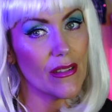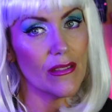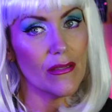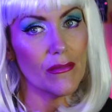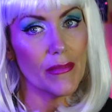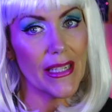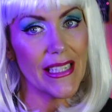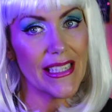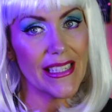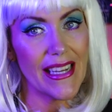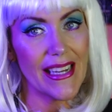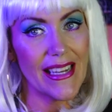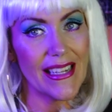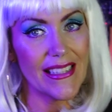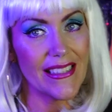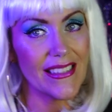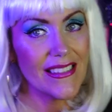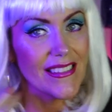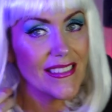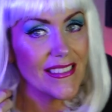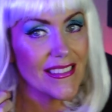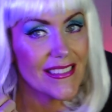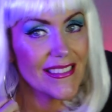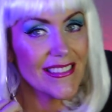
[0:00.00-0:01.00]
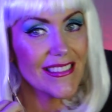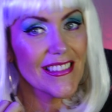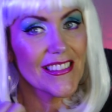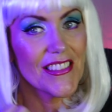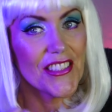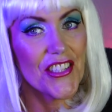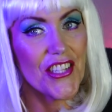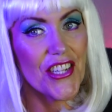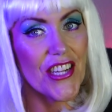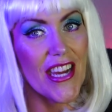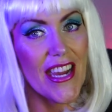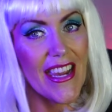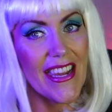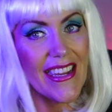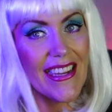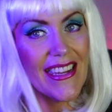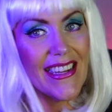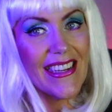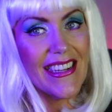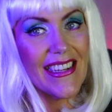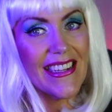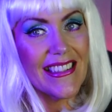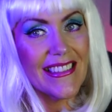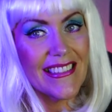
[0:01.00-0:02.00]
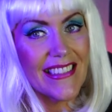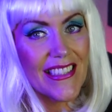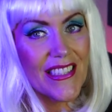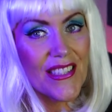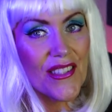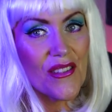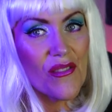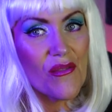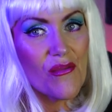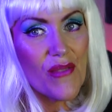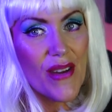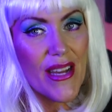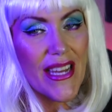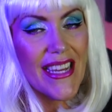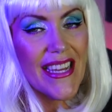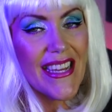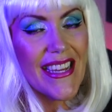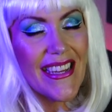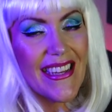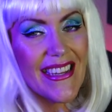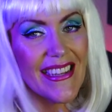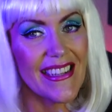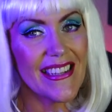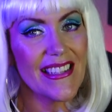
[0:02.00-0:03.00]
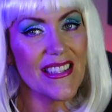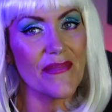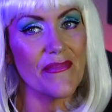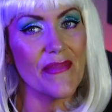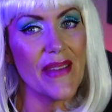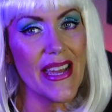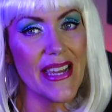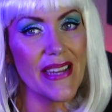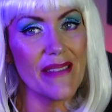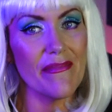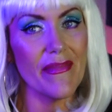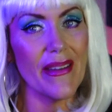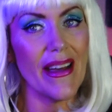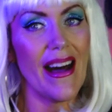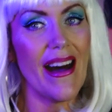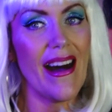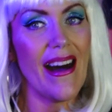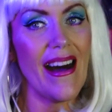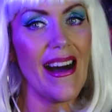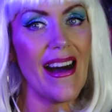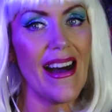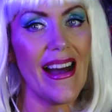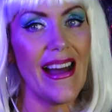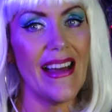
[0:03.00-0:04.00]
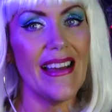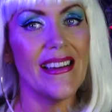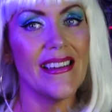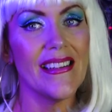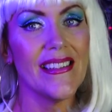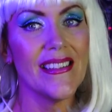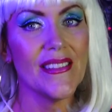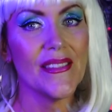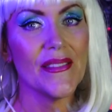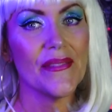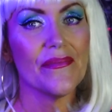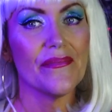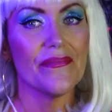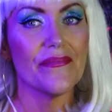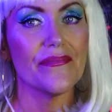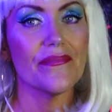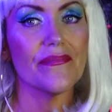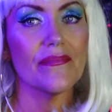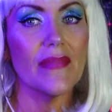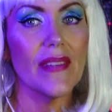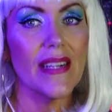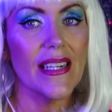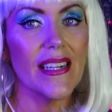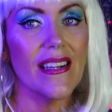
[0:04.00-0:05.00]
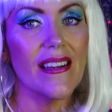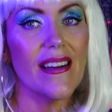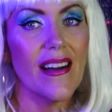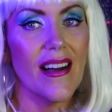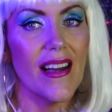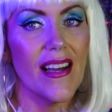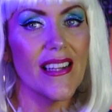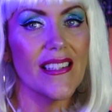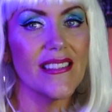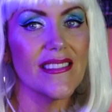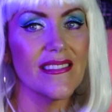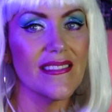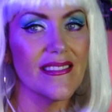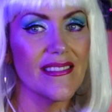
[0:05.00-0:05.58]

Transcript: Oh my God, Jane, it's the wig, it's making me hot. Oh my God.